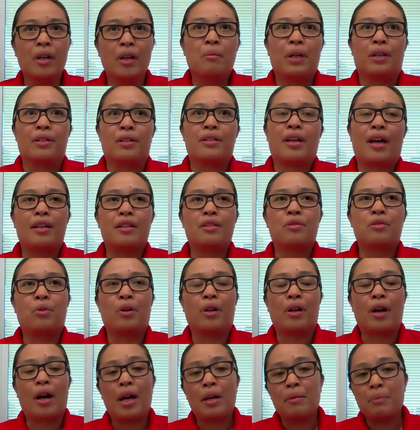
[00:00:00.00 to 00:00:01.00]
Because that
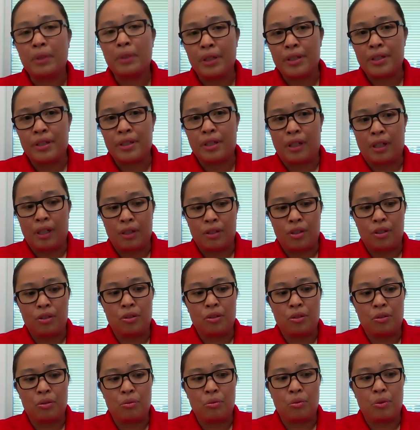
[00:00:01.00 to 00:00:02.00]
is what I'm listening
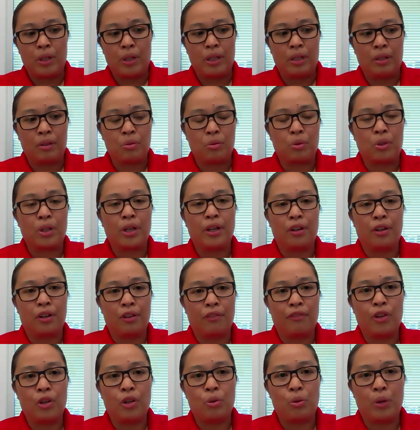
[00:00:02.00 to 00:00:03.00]
to when we're
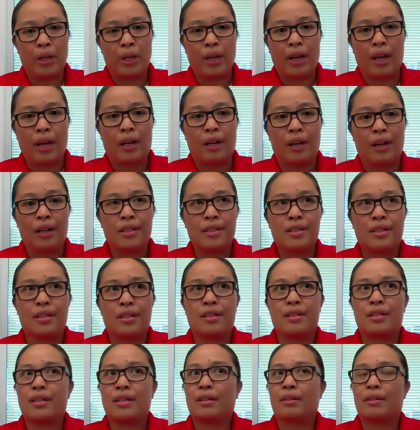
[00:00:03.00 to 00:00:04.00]
interviewing candidates
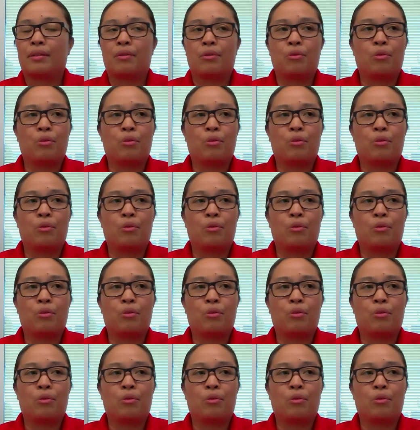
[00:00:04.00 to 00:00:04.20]
is